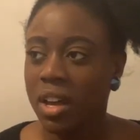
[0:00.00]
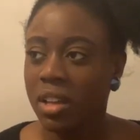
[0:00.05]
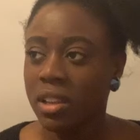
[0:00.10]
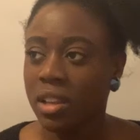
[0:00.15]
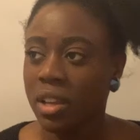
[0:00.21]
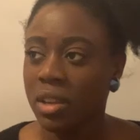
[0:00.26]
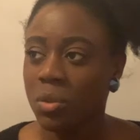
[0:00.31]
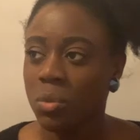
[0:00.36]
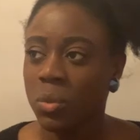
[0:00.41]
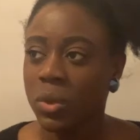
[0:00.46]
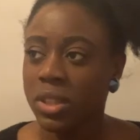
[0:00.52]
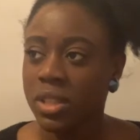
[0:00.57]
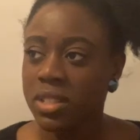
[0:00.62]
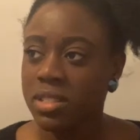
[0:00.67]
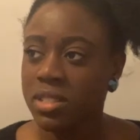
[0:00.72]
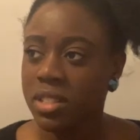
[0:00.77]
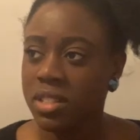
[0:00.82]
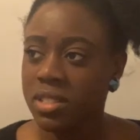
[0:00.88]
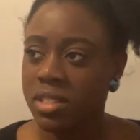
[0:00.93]
like when I
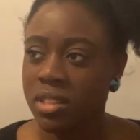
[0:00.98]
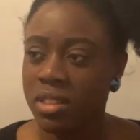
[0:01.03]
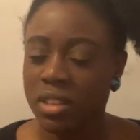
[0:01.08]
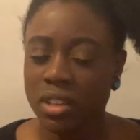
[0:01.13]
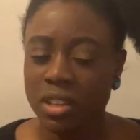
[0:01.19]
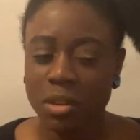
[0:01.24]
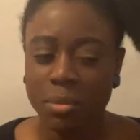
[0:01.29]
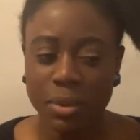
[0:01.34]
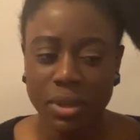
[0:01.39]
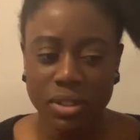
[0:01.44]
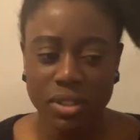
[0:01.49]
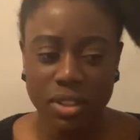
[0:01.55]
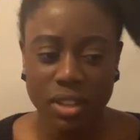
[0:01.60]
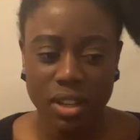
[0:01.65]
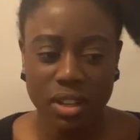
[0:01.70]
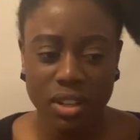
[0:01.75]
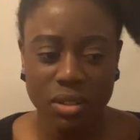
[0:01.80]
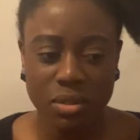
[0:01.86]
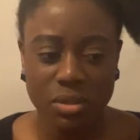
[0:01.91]
started to think about
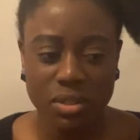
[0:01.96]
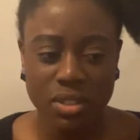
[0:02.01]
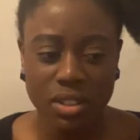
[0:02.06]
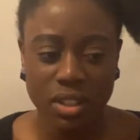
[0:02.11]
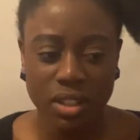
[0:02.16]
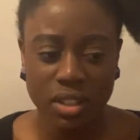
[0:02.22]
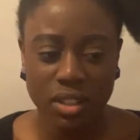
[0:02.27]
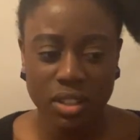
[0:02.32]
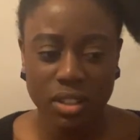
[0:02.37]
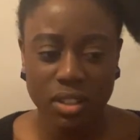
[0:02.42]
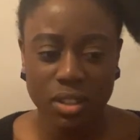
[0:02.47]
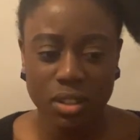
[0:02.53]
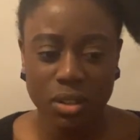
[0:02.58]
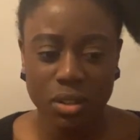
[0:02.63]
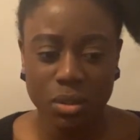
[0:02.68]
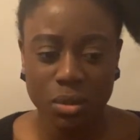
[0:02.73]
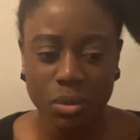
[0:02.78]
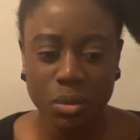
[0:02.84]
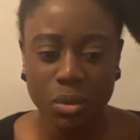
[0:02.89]
that, I was like,
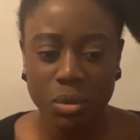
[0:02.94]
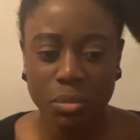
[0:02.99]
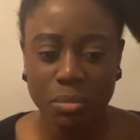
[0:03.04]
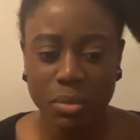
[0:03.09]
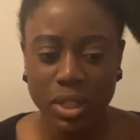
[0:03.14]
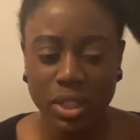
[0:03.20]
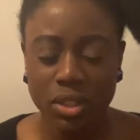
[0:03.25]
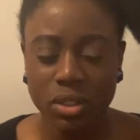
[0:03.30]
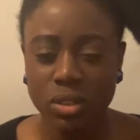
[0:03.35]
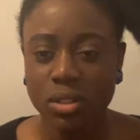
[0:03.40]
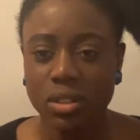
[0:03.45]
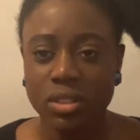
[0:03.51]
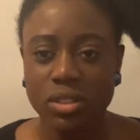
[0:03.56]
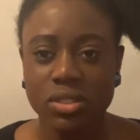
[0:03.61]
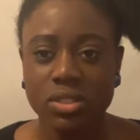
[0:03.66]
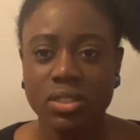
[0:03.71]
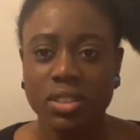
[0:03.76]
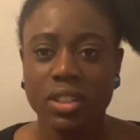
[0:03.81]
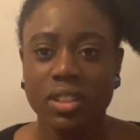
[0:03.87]
oh my
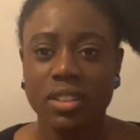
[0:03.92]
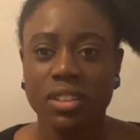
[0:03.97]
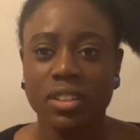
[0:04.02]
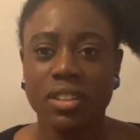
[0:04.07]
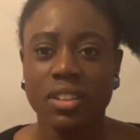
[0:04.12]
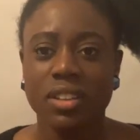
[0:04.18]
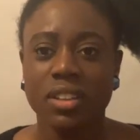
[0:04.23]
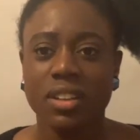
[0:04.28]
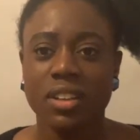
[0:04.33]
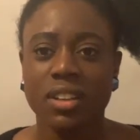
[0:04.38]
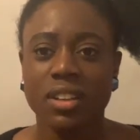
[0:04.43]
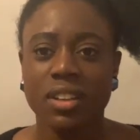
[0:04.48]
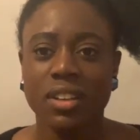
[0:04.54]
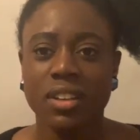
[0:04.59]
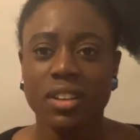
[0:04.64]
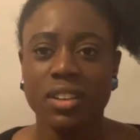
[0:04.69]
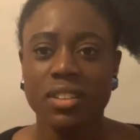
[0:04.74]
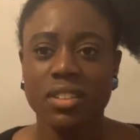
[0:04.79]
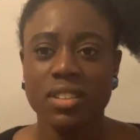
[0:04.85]
gosh, like
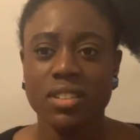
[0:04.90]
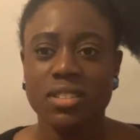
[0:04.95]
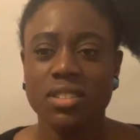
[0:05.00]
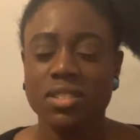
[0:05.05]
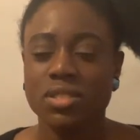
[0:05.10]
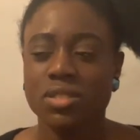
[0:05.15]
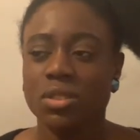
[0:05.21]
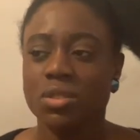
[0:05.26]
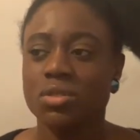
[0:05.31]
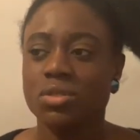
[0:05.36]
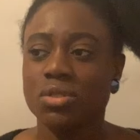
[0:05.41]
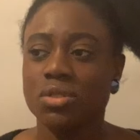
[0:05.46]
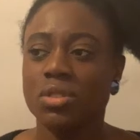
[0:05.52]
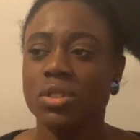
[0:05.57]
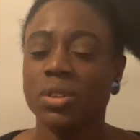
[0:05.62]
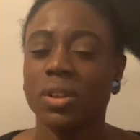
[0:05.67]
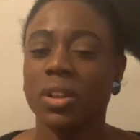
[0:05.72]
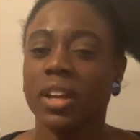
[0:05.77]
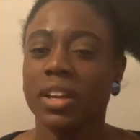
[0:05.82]
this is so
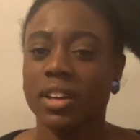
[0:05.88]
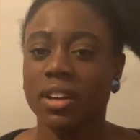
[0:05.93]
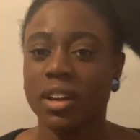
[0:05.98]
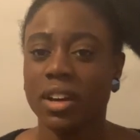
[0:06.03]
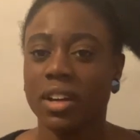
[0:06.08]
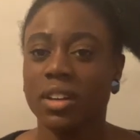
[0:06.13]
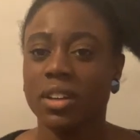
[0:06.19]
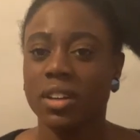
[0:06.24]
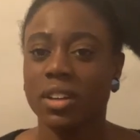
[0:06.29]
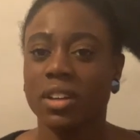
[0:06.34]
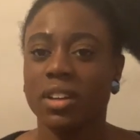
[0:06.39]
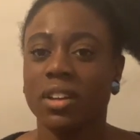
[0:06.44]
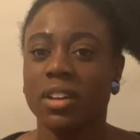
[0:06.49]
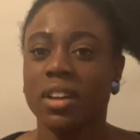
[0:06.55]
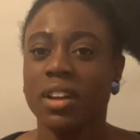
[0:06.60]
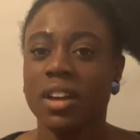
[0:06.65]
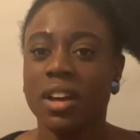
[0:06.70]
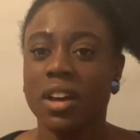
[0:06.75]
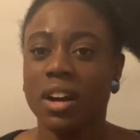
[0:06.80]
true. Like I
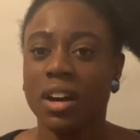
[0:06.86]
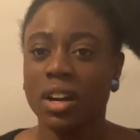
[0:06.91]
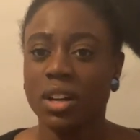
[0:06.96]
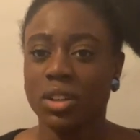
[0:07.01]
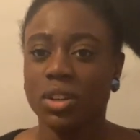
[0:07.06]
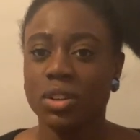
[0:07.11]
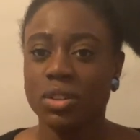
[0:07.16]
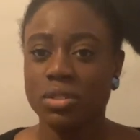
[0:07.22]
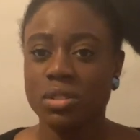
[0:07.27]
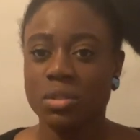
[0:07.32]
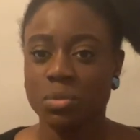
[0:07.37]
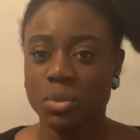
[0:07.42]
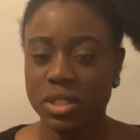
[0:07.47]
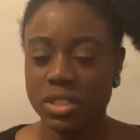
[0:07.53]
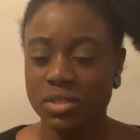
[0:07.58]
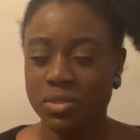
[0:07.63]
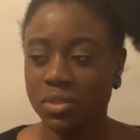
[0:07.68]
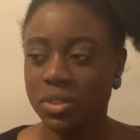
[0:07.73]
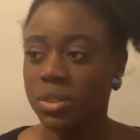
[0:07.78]
go to
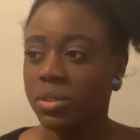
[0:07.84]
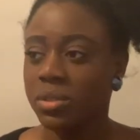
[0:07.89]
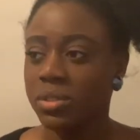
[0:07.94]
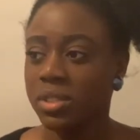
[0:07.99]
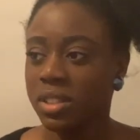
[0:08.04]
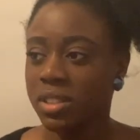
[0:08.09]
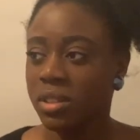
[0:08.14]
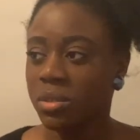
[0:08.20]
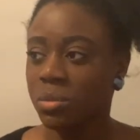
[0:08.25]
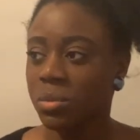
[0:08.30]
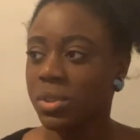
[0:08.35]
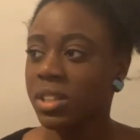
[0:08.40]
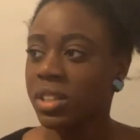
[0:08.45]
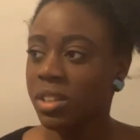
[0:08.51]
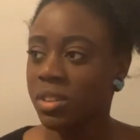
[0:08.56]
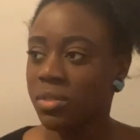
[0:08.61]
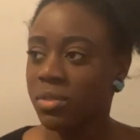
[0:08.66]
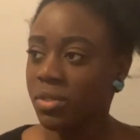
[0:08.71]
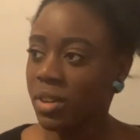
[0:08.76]
Westfield and I want
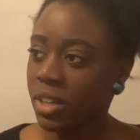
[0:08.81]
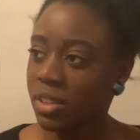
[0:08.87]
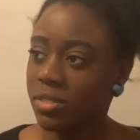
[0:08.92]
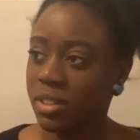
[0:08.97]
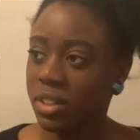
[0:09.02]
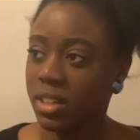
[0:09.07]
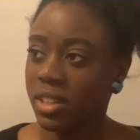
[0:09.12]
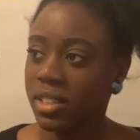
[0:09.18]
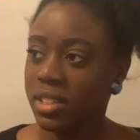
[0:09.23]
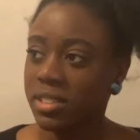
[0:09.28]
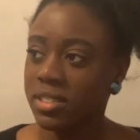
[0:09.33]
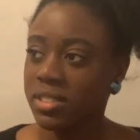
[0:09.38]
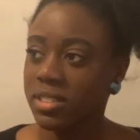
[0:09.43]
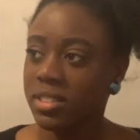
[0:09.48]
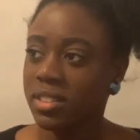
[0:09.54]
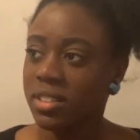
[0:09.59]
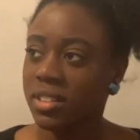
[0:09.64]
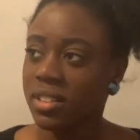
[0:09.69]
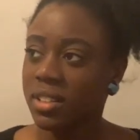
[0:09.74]
to eat Five
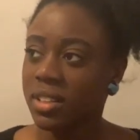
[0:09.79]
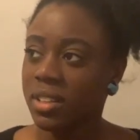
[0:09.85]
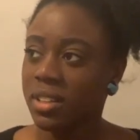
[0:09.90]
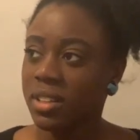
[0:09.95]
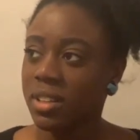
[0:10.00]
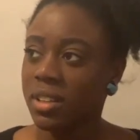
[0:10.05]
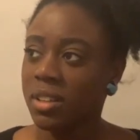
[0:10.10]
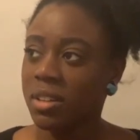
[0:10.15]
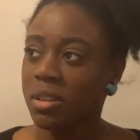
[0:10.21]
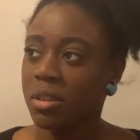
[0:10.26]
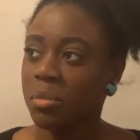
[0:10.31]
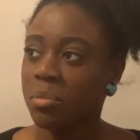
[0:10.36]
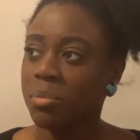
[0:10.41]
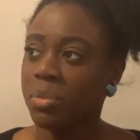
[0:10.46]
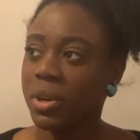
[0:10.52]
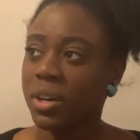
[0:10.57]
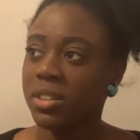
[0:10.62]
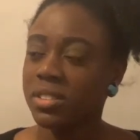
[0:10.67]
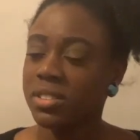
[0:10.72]
Guys,
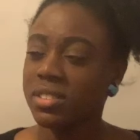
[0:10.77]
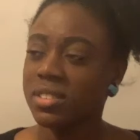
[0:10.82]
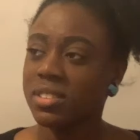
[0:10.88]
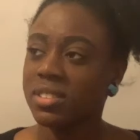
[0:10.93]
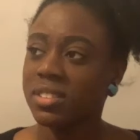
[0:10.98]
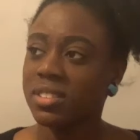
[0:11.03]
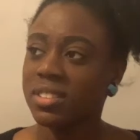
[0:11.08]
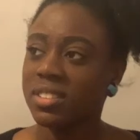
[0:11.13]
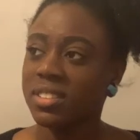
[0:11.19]
but